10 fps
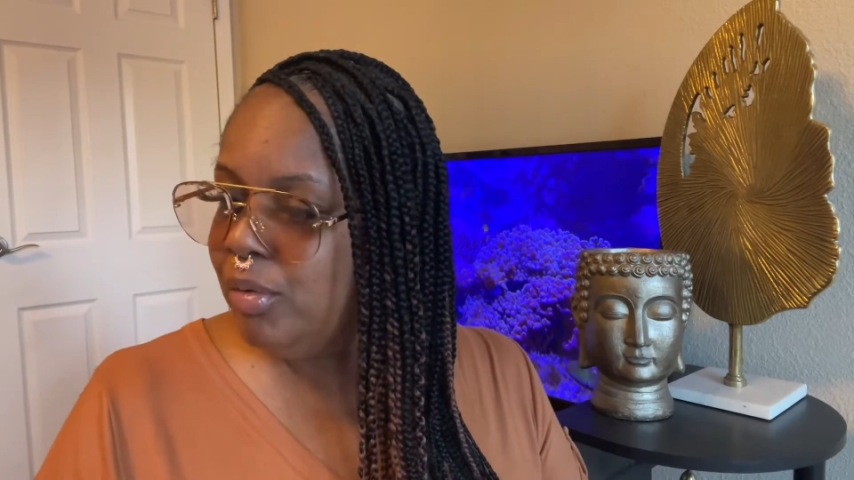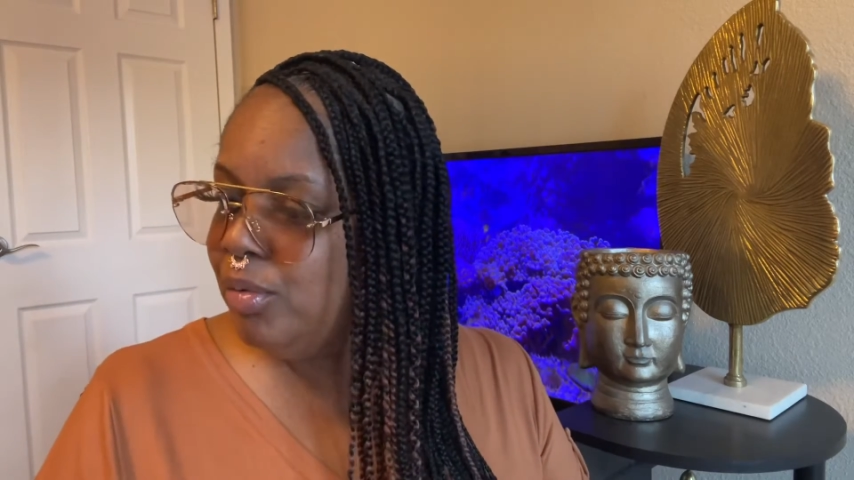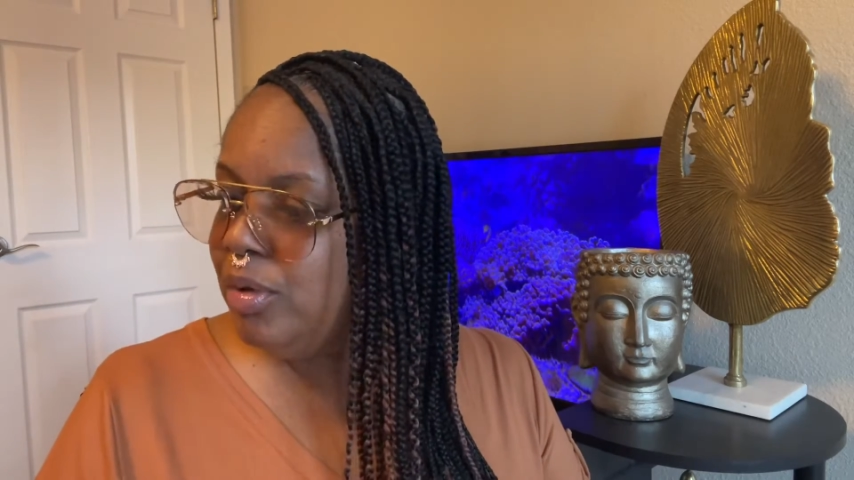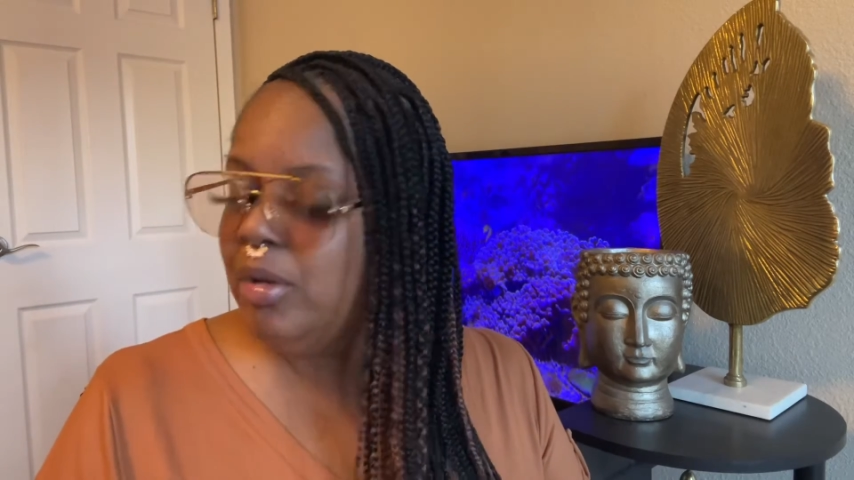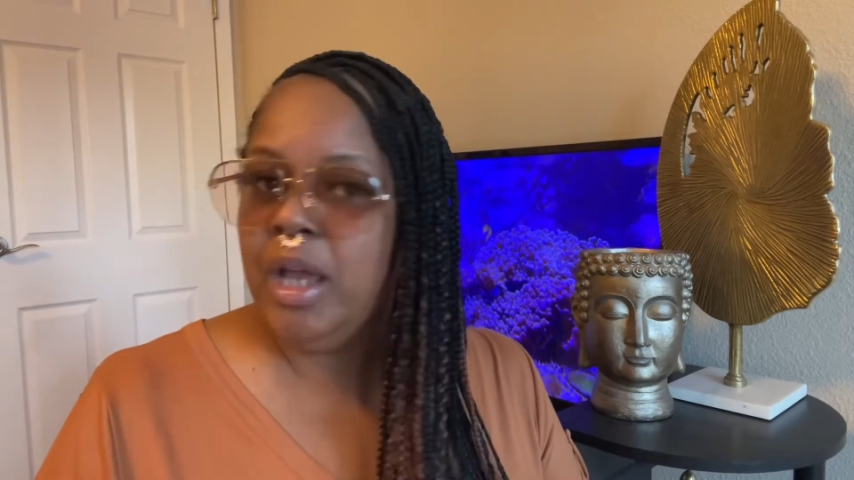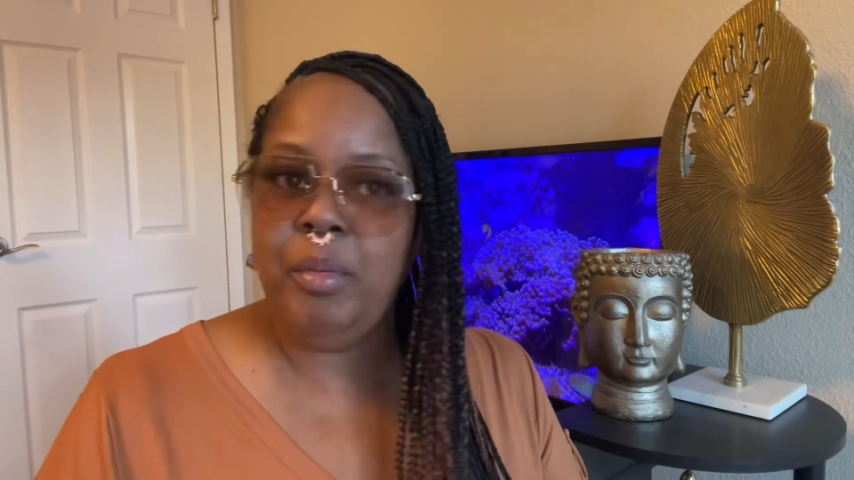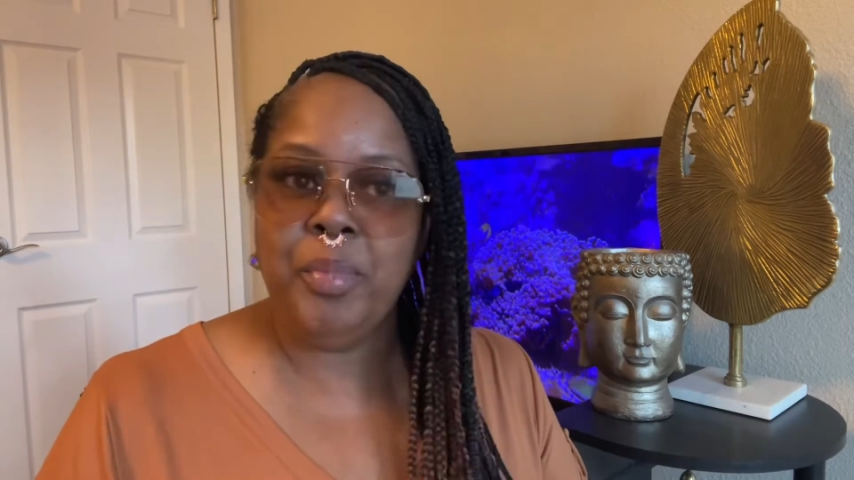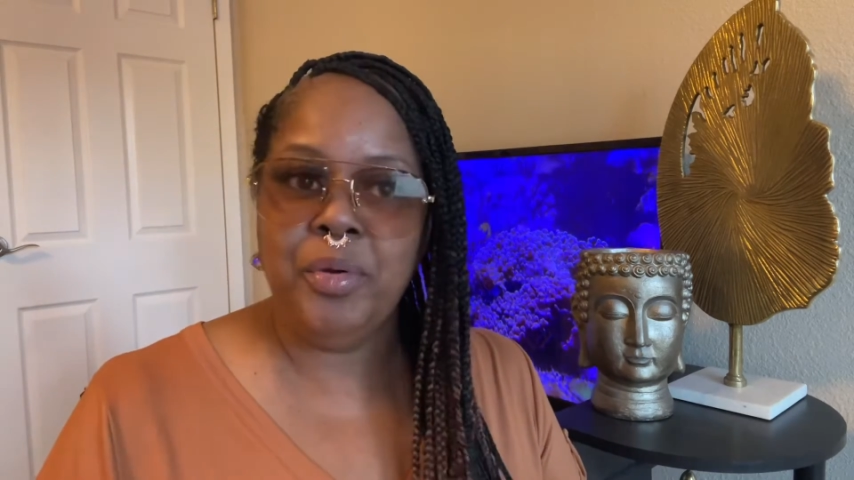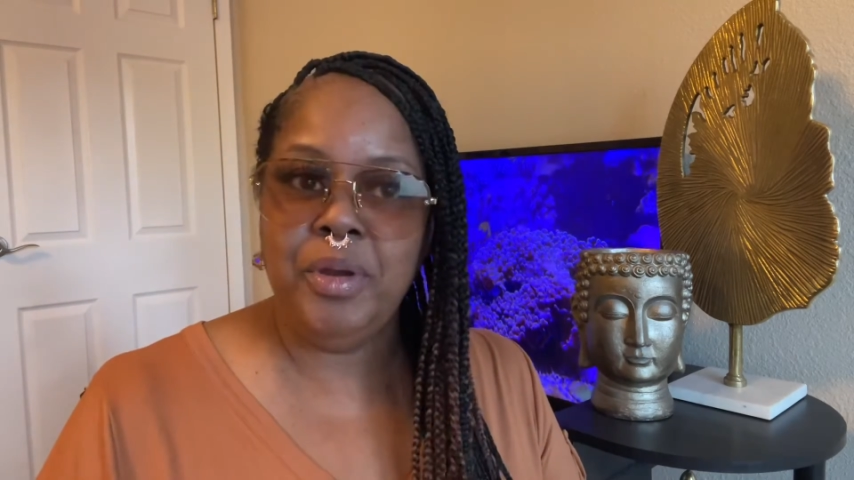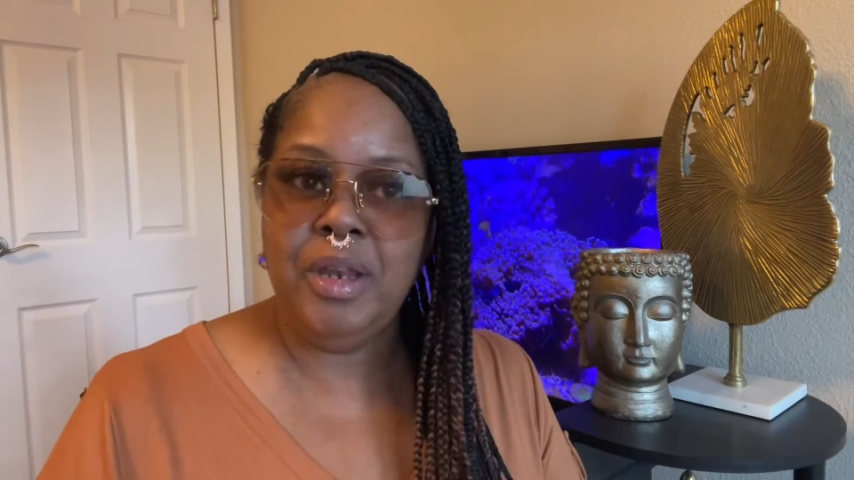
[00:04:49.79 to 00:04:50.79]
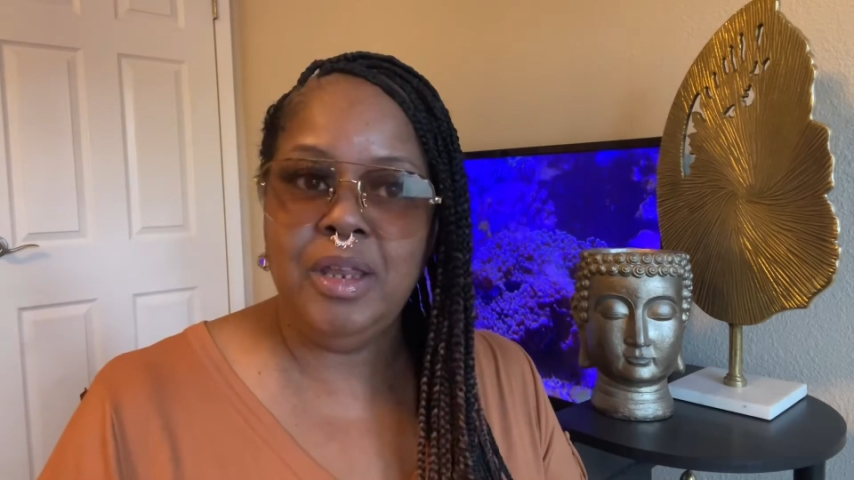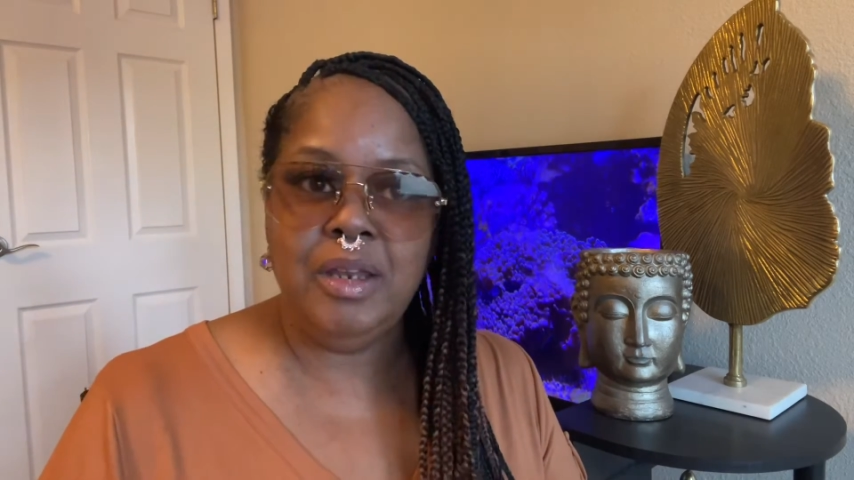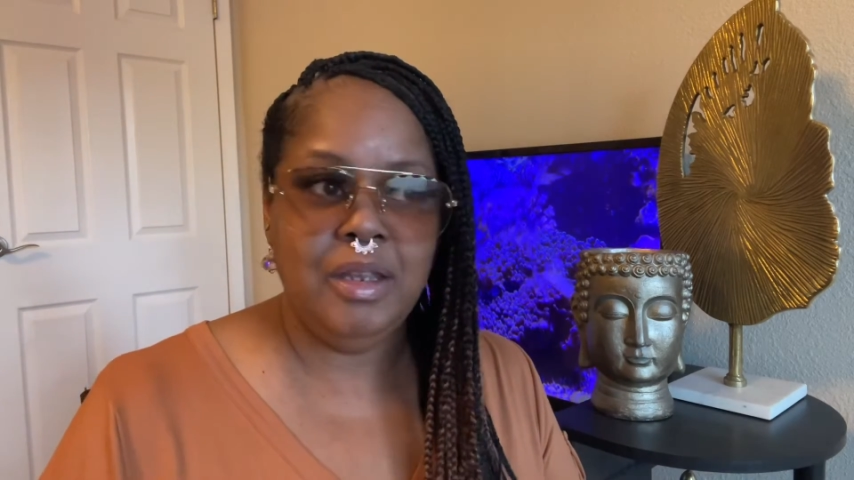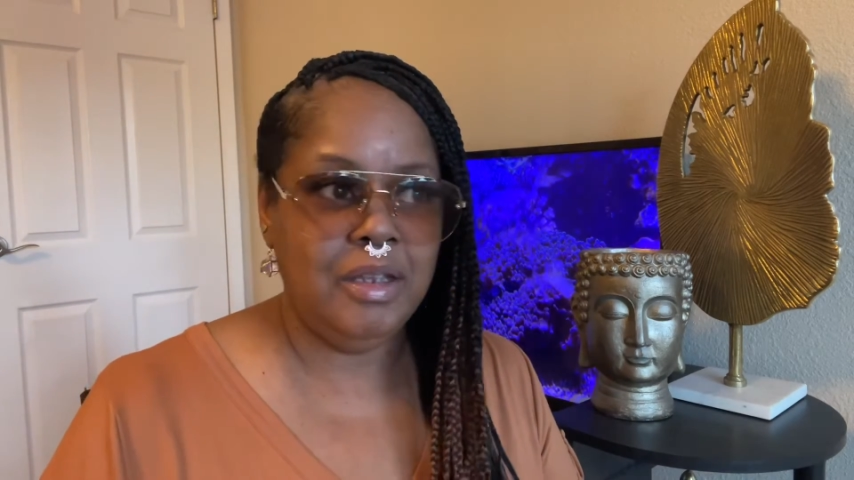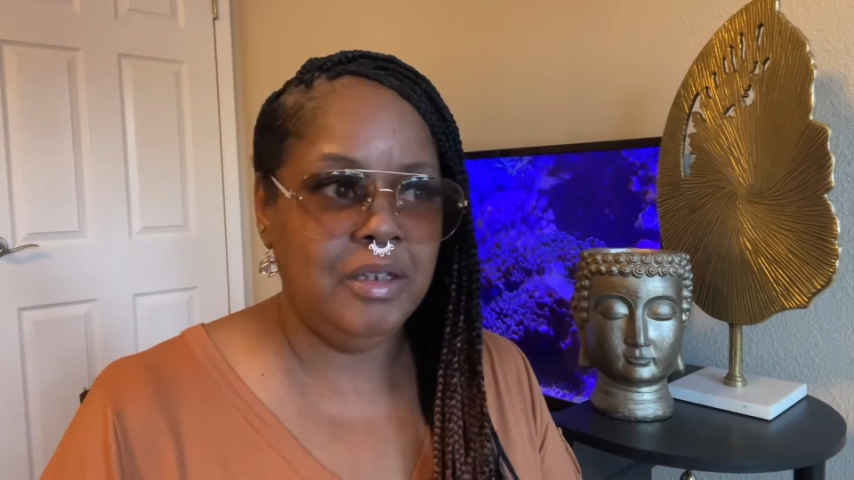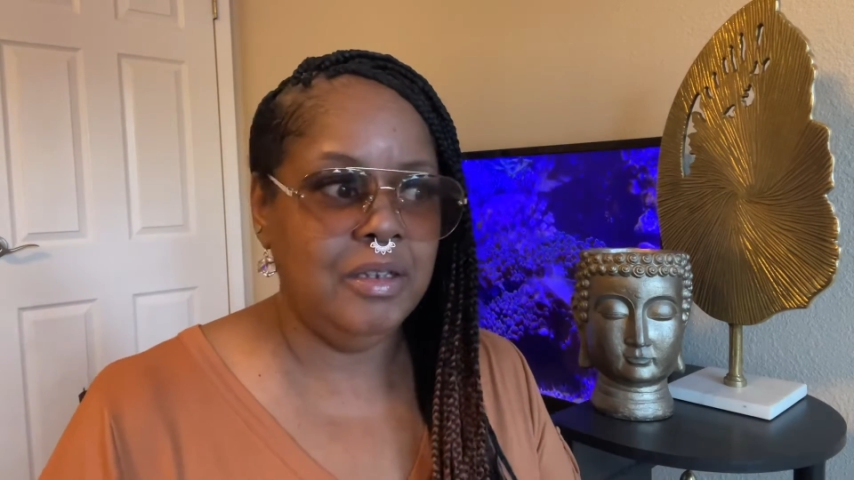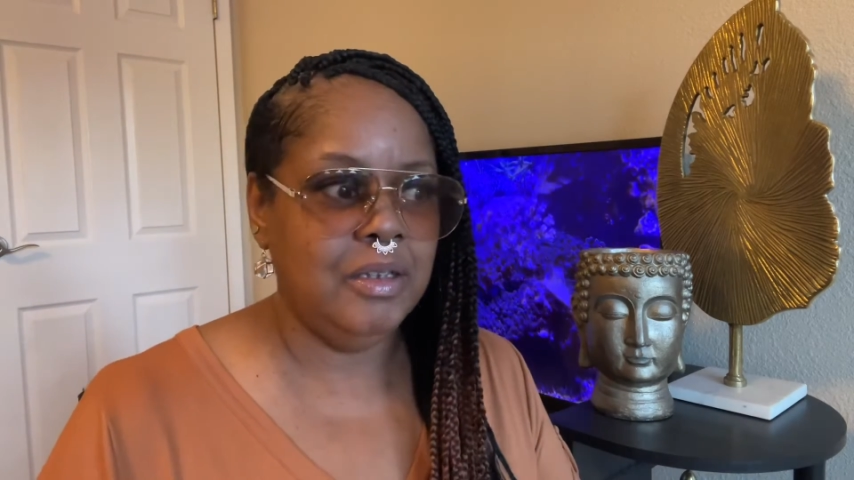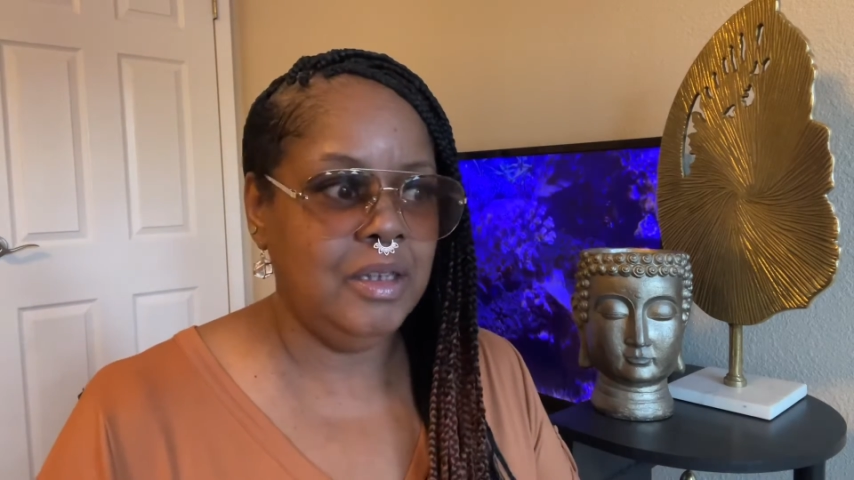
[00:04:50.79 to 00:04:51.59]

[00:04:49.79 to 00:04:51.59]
oh, look how pretty it is.